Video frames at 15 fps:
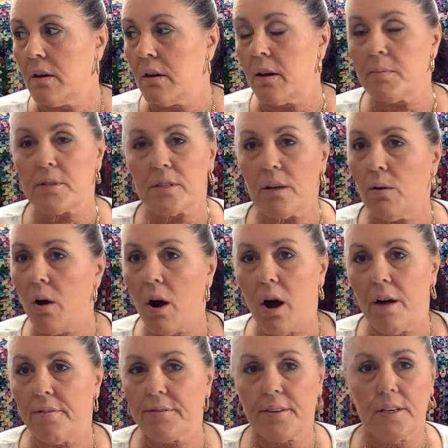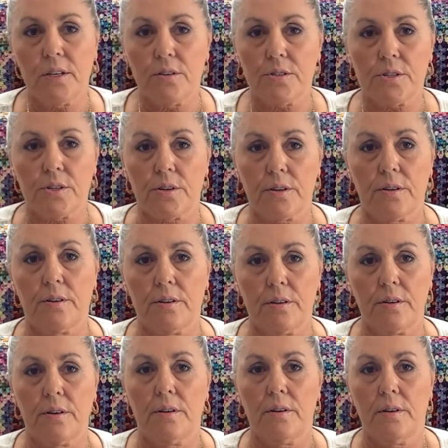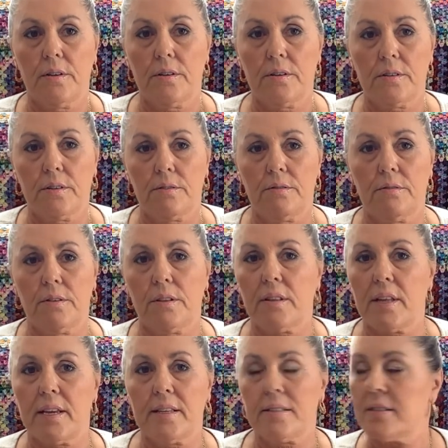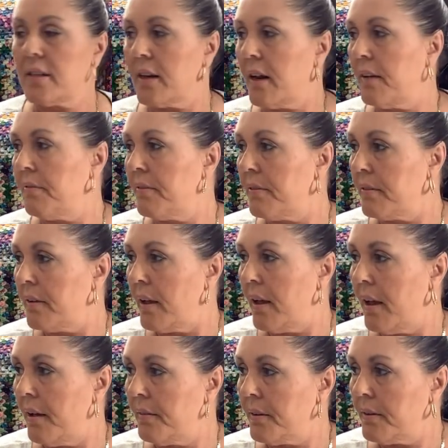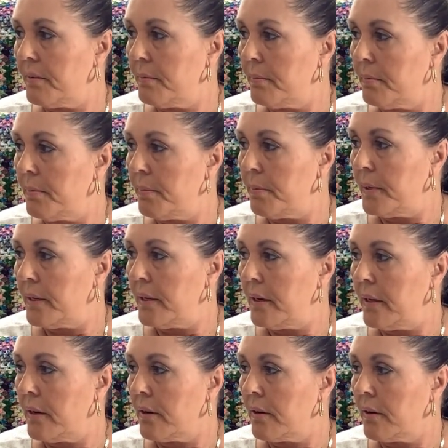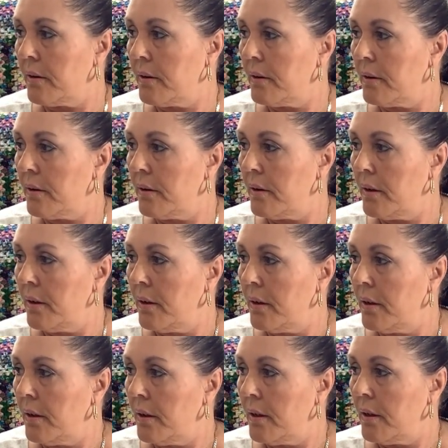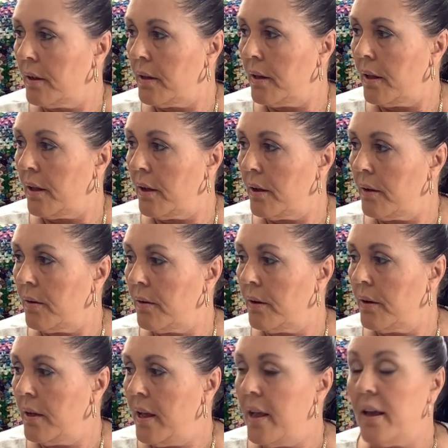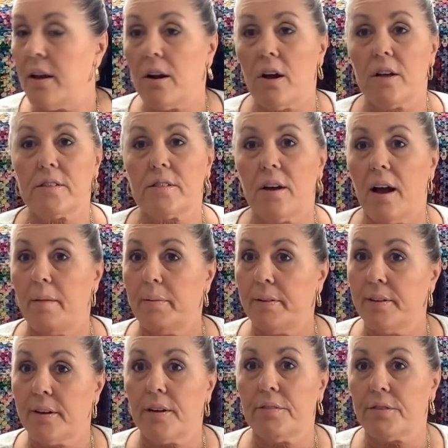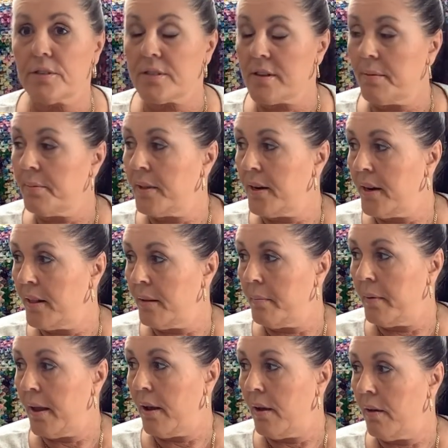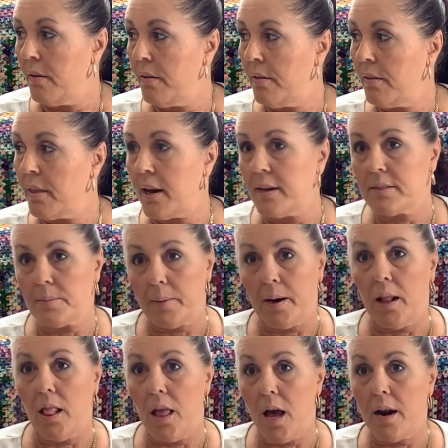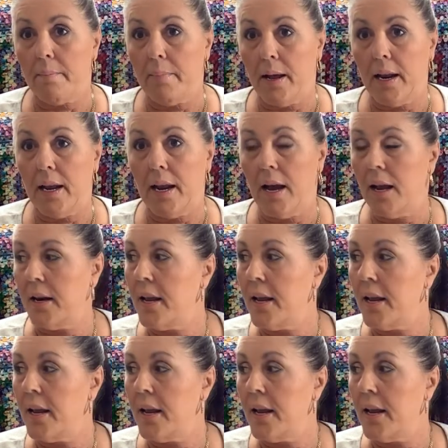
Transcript: I'm so off kilter with things that I've, I haven't been here. Hello. And also, I've been looking for something in the mail that I spent a lot of money on